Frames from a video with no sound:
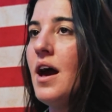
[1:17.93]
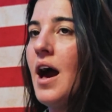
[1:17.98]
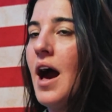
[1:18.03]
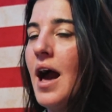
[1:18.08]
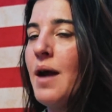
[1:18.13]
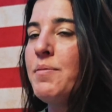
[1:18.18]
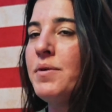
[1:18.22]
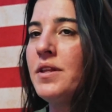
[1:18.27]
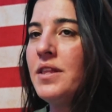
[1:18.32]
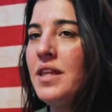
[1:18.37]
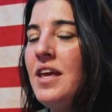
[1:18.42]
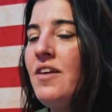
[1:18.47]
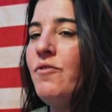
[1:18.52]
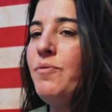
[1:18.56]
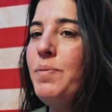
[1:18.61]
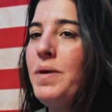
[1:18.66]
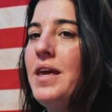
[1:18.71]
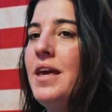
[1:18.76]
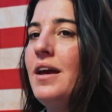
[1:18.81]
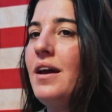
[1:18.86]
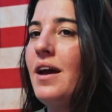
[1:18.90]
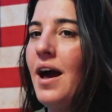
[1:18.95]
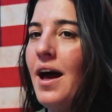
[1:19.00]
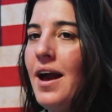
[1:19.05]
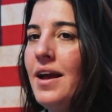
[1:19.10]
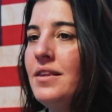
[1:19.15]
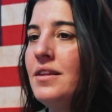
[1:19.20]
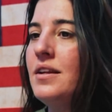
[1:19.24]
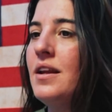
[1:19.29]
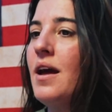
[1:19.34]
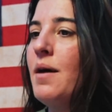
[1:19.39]
kind
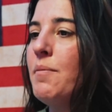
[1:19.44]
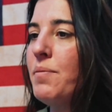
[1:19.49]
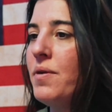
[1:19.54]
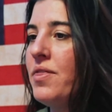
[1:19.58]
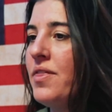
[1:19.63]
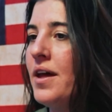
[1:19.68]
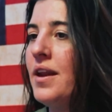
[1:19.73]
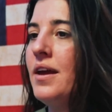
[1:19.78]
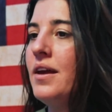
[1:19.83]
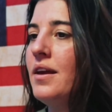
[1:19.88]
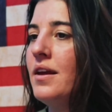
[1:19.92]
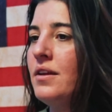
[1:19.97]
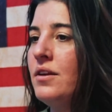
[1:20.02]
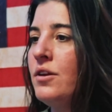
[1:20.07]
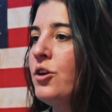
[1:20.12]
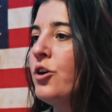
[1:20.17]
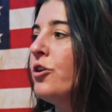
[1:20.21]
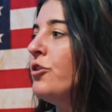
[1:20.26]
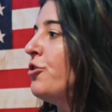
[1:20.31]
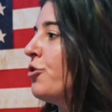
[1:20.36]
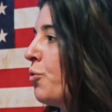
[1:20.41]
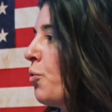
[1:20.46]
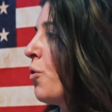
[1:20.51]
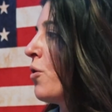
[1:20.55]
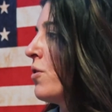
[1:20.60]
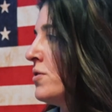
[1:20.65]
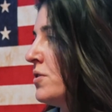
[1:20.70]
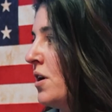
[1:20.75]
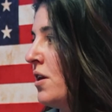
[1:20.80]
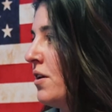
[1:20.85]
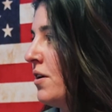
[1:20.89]
and empathetic and good
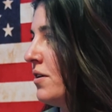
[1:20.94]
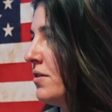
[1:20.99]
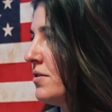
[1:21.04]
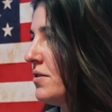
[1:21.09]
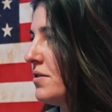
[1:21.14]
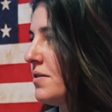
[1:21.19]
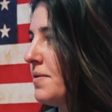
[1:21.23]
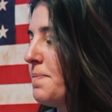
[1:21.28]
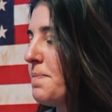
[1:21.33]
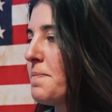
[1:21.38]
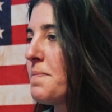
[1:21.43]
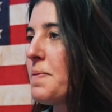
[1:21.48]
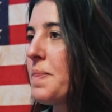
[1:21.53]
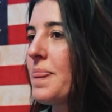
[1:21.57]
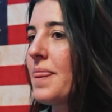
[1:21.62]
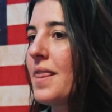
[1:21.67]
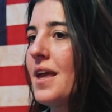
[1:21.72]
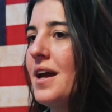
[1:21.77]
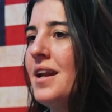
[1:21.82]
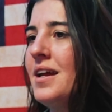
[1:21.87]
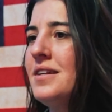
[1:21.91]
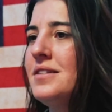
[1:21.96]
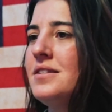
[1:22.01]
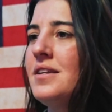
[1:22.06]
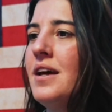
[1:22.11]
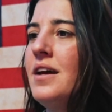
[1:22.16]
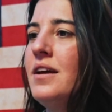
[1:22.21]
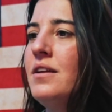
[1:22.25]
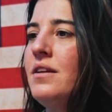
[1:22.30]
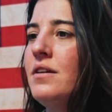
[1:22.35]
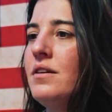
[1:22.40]
towards others. And I
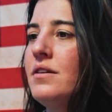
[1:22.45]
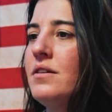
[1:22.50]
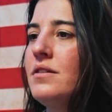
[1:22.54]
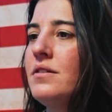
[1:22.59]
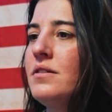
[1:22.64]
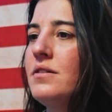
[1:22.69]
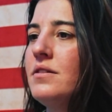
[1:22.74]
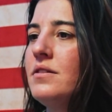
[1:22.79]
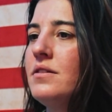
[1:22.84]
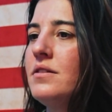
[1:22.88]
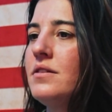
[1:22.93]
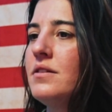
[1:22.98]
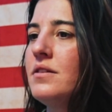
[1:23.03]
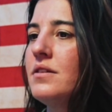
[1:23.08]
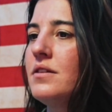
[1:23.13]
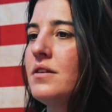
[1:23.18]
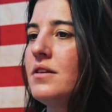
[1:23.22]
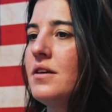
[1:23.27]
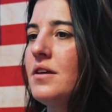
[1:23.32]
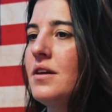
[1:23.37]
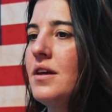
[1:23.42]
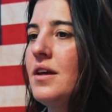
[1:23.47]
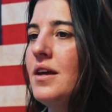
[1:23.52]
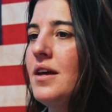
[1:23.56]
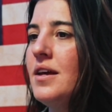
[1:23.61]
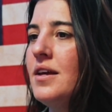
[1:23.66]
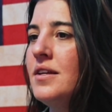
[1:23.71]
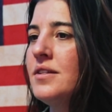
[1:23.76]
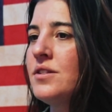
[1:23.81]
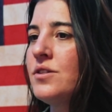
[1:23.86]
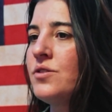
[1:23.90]
said,
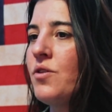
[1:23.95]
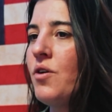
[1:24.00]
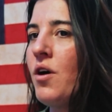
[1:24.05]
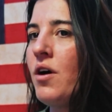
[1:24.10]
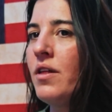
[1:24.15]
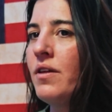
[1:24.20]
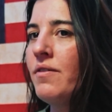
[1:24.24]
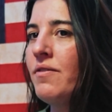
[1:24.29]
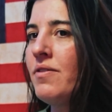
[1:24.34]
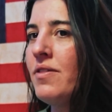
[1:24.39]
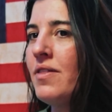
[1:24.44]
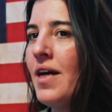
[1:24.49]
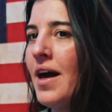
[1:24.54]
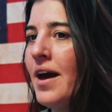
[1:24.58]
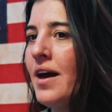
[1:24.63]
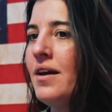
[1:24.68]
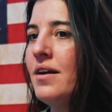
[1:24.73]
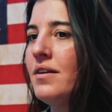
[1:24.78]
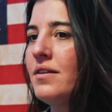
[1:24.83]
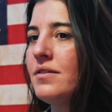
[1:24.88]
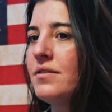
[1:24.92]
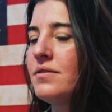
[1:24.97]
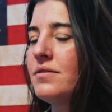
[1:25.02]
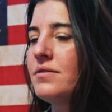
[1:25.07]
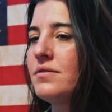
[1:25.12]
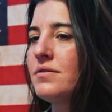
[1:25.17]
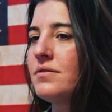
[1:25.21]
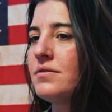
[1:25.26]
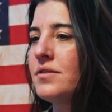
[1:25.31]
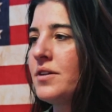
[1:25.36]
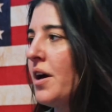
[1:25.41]
isn't all of that
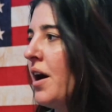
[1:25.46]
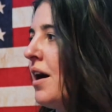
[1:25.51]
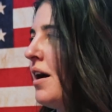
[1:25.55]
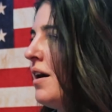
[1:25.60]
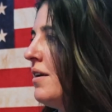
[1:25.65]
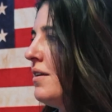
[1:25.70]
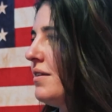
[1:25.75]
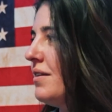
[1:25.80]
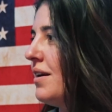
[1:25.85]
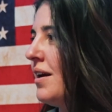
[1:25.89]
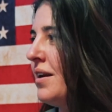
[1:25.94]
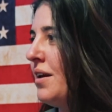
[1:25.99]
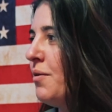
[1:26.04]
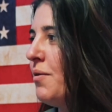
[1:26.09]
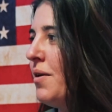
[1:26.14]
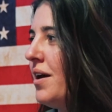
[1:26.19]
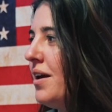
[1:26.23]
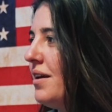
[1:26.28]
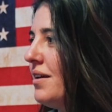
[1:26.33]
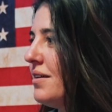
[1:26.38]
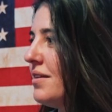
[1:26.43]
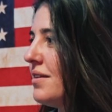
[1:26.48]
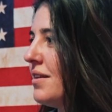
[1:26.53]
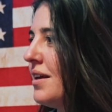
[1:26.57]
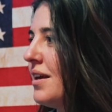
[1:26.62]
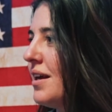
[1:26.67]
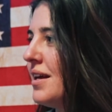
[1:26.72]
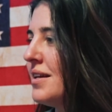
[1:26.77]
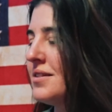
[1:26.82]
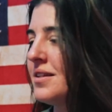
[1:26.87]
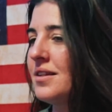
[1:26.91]
God anyway?
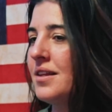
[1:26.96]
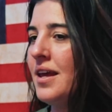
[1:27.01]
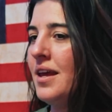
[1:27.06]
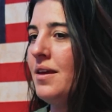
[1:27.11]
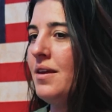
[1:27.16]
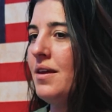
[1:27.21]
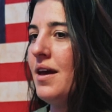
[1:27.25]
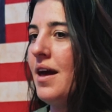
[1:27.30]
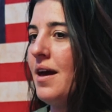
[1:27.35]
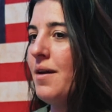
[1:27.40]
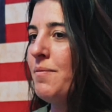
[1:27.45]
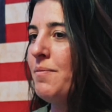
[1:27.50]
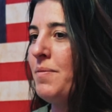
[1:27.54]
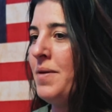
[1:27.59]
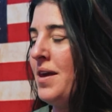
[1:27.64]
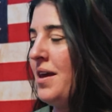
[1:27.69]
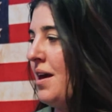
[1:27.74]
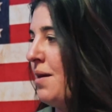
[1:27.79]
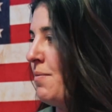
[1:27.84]
Like, isn't like being